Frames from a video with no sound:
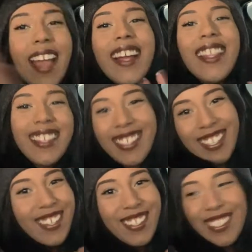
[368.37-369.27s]
I got the
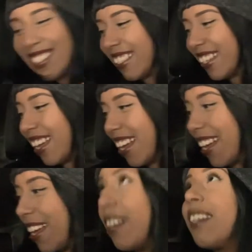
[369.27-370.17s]
shoes.
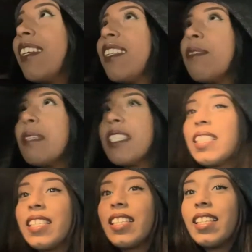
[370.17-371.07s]
Uh, let me
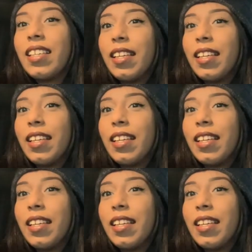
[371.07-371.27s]
see.